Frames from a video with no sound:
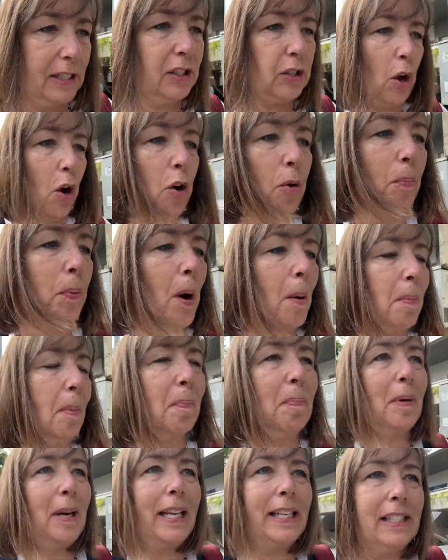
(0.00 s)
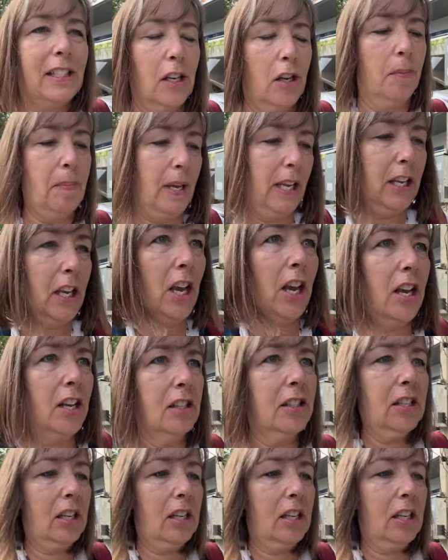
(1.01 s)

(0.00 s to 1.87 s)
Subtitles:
so it'll probably do me good.